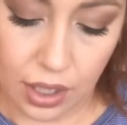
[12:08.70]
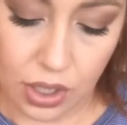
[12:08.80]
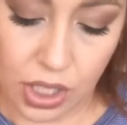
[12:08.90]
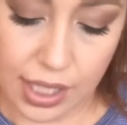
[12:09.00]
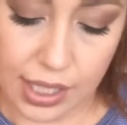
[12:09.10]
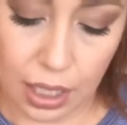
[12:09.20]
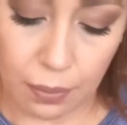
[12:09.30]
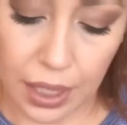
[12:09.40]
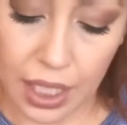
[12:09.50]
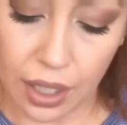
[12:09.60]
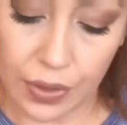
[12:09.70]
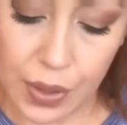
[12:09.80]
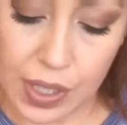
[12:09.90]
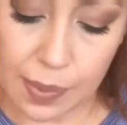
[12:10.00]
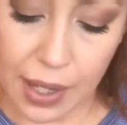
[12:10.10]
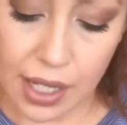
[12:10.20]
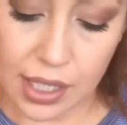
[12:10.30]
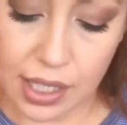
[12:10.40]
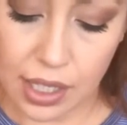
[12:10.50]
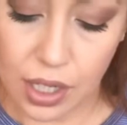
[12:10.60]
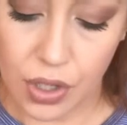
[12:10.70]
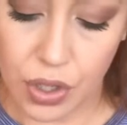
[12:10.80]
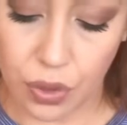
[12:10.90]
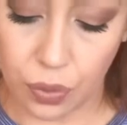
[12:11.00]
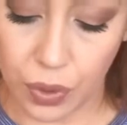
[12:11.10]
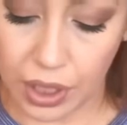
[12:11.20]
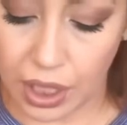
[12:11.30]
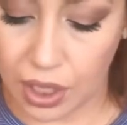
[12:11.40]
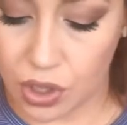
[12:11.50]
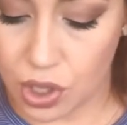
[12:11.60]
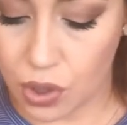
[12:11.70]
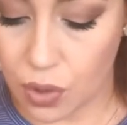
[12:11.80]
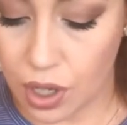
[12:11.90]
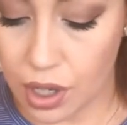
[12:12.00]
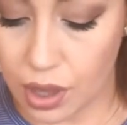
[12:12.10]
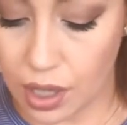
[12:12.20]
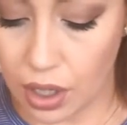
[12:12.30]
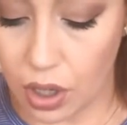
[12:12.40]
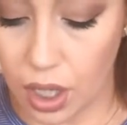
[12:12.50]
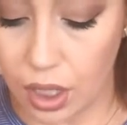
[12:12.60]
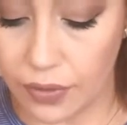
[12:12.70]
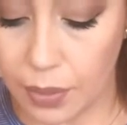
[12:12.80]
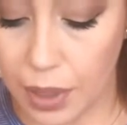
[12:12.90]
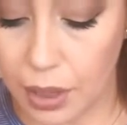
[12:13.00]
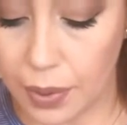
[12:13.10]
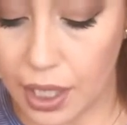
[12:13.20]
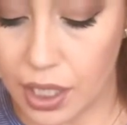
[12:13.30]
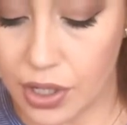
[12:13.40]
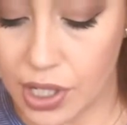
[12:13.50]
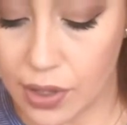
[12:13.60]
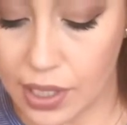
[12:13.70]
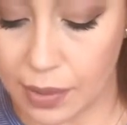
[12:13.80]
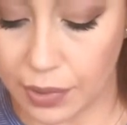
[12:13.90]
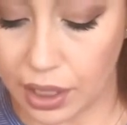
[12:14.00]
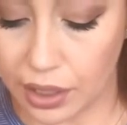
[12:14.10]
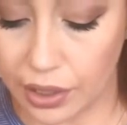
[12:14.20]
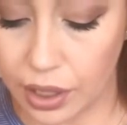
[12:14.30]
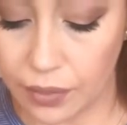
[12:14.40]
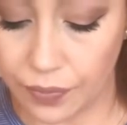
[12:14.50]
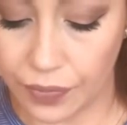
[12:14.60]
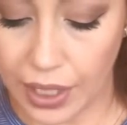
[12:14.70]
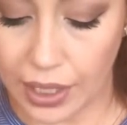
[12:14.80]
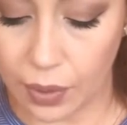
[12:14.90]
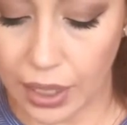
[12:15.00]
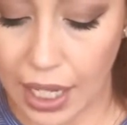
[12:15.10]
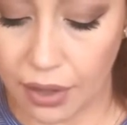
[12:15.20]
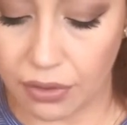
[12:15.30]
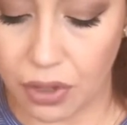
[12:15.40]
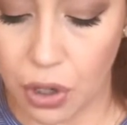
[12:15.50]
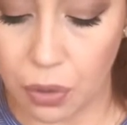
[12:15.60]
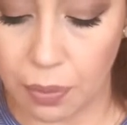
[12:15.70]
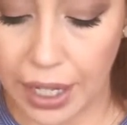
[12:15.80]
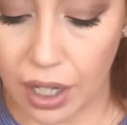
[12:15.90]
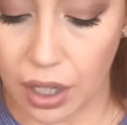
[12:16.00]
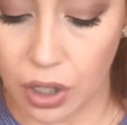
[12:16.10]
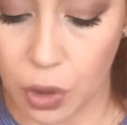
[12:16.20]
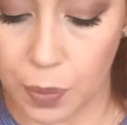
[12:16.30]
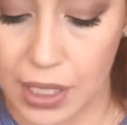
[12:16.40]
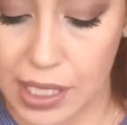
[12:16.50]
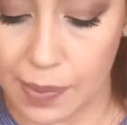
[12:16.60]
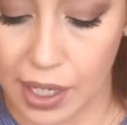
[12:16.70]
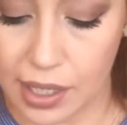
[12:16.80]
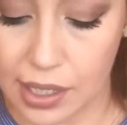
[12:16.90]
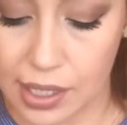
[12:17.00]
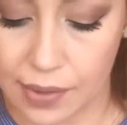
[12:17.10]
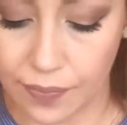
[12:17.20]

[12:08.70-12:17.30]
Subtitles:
Just dumping it on those spots to really ensure that all of the Mod Podge soaks up the glitter and that we have no bare open spots.